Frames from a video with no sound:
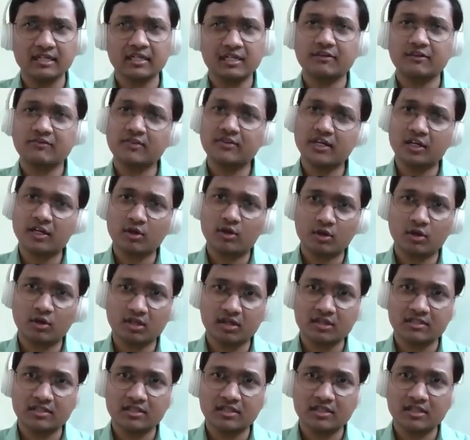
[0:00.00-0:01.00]
If they are
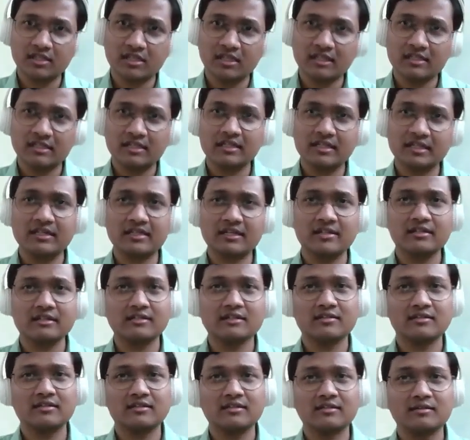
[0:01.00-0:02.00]
not, then
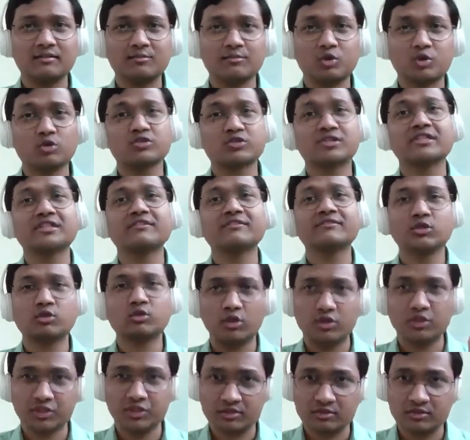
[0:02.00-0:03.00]
proceed with
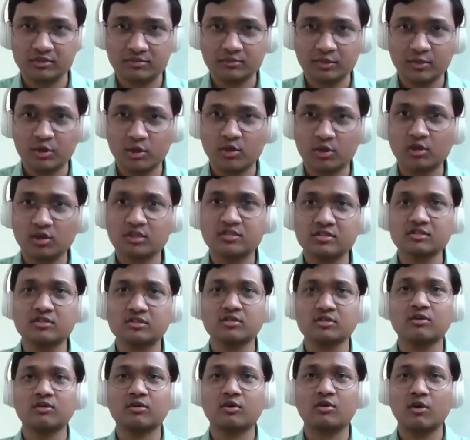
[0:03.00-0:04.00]
caution,
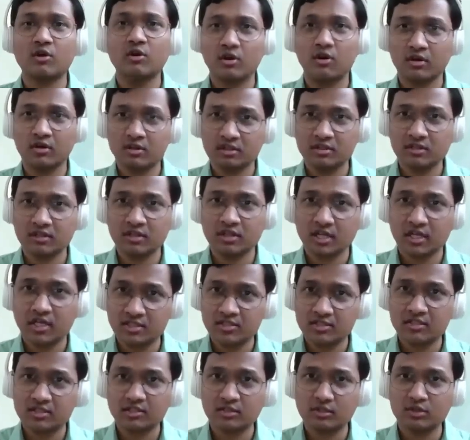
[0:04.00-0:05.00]
because wrong
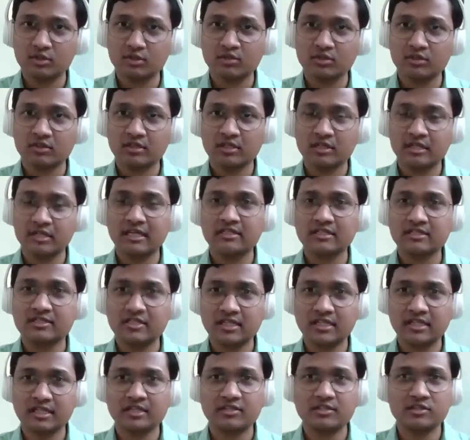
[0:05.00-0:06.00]
nudge can
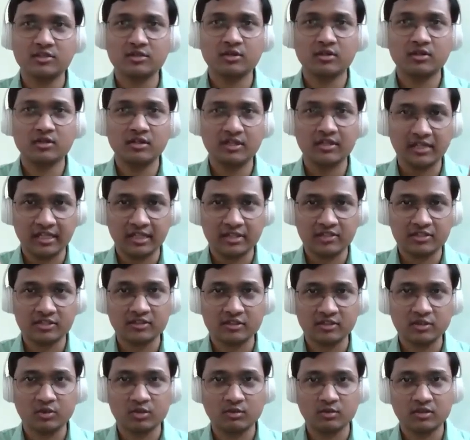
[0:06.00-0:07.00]
change your
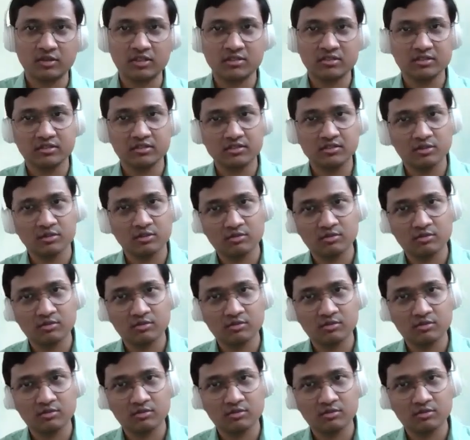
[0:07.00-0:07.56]
direction towards,